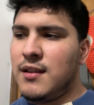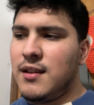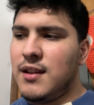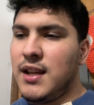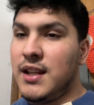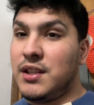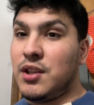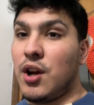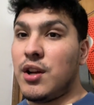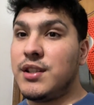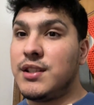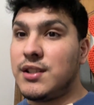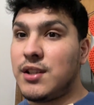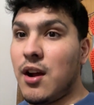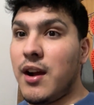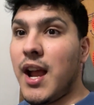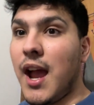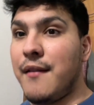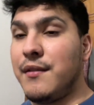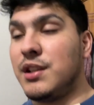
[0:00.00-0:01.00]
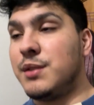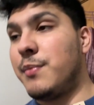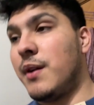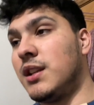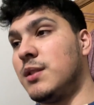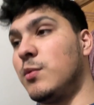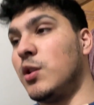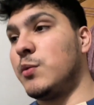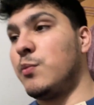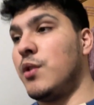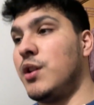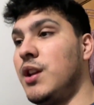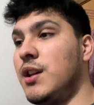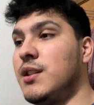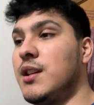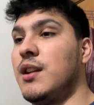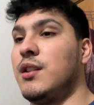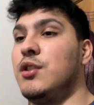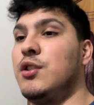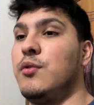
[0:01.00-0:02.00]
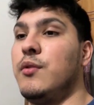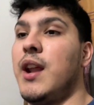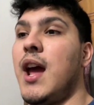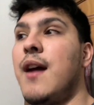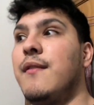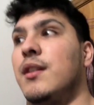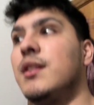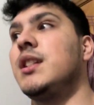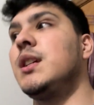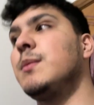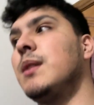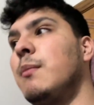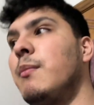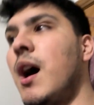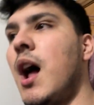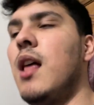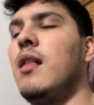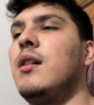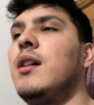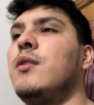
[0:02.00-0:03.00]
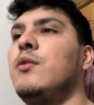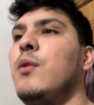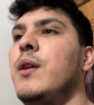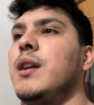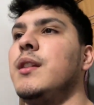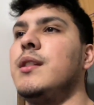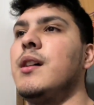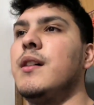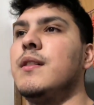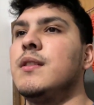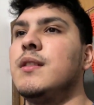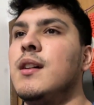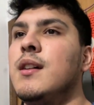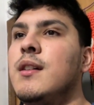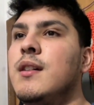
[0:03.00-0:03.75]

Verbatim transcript: it does suck having to spend as much money as I do and having to see my body look the way it does.